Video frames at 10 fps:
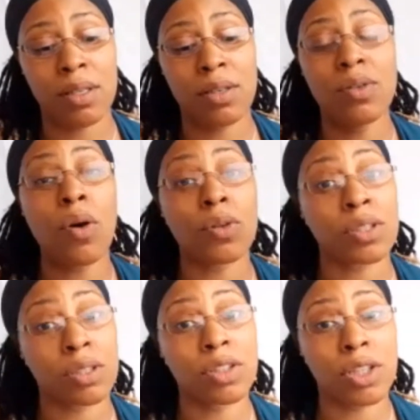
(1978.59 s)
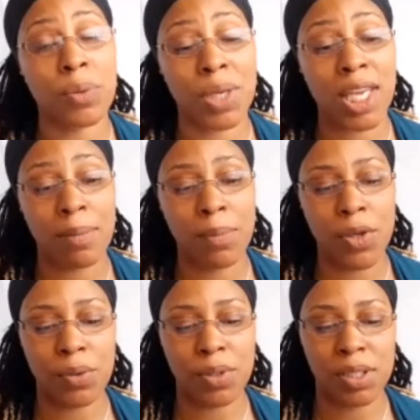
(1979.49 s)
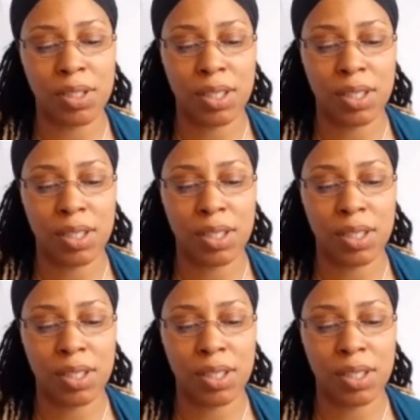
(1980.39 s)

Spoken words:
not jokey mood.